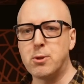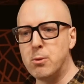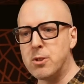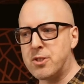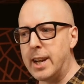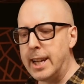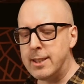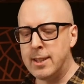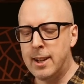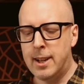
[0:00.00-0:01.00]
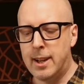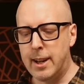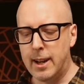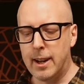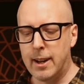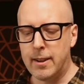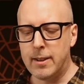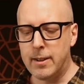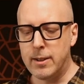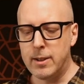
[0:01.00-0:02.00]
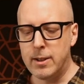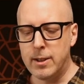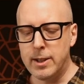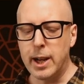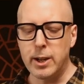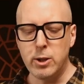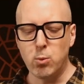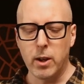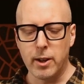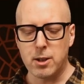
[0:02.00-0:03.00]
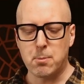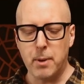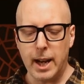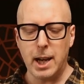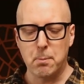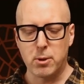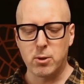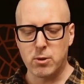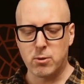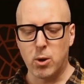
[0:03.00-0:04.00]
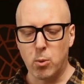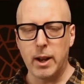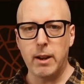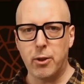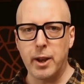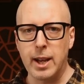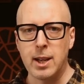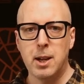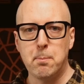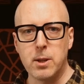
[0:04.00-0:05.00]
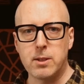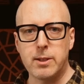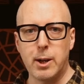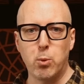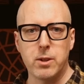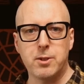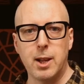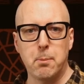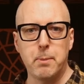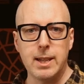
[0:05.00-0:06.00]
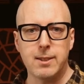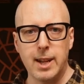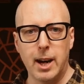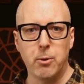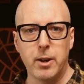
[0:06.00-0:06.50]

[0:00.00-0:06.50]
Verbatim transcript: the stage, uh, yeah, you will not be able to control anything, but there will still be sound.